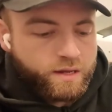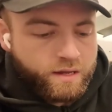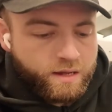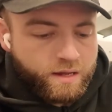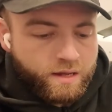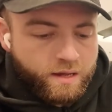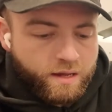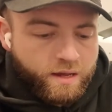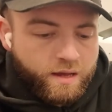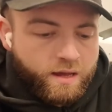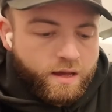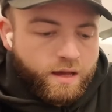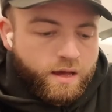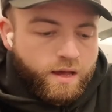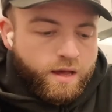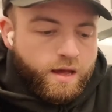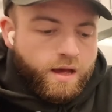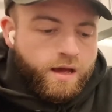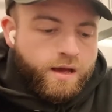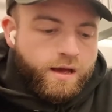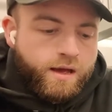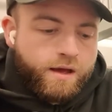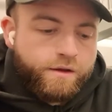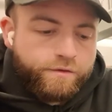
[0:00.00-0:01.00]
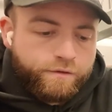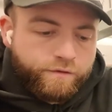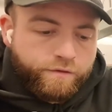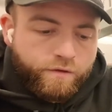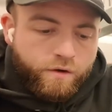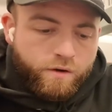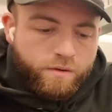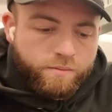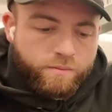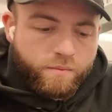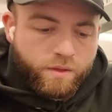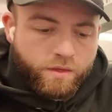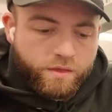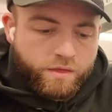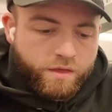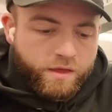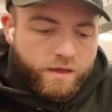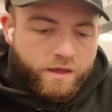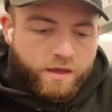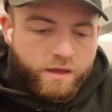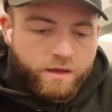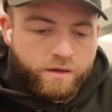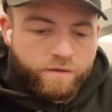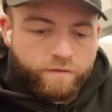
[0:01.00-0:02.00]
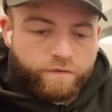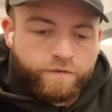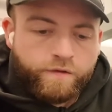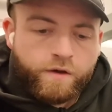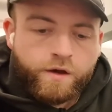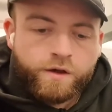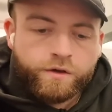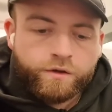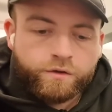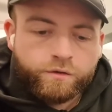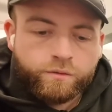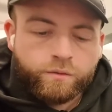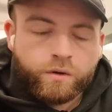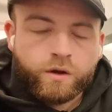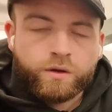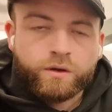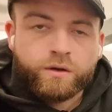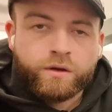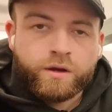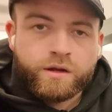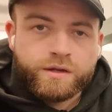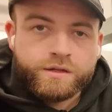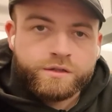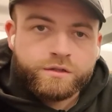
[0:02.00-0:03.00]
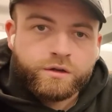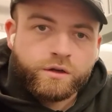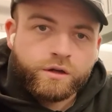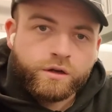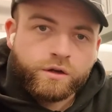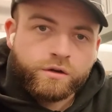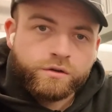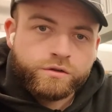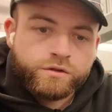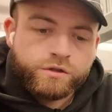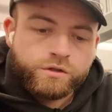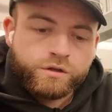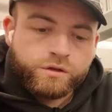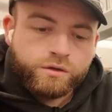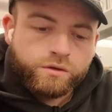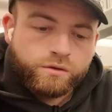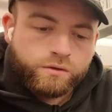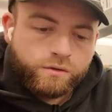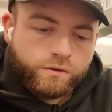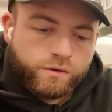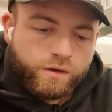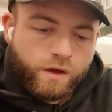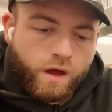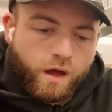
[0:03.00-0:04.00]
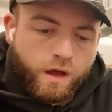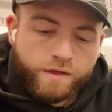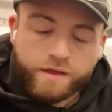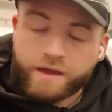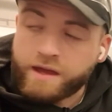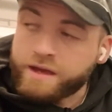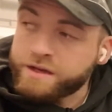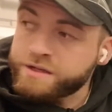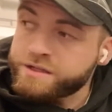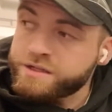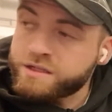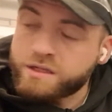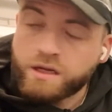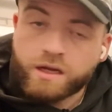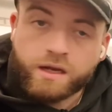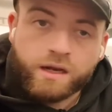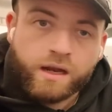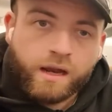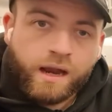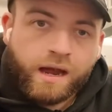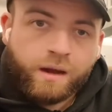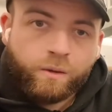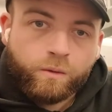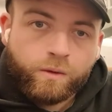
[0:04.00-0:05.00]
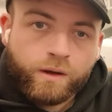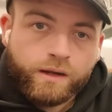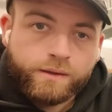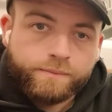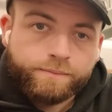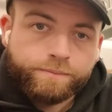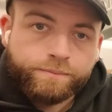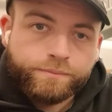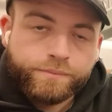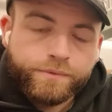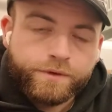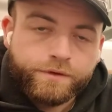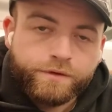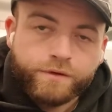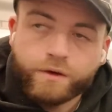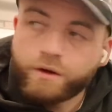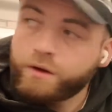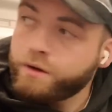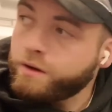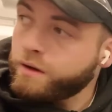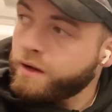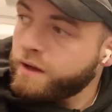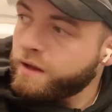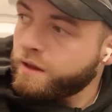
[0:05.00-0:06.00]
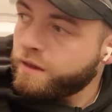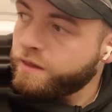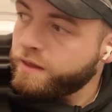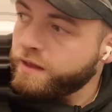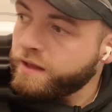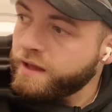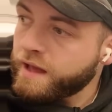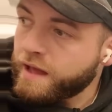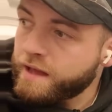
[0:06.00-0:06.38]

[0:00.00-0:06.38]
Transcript: And from the first one, it's going to go to the external outlet. So at the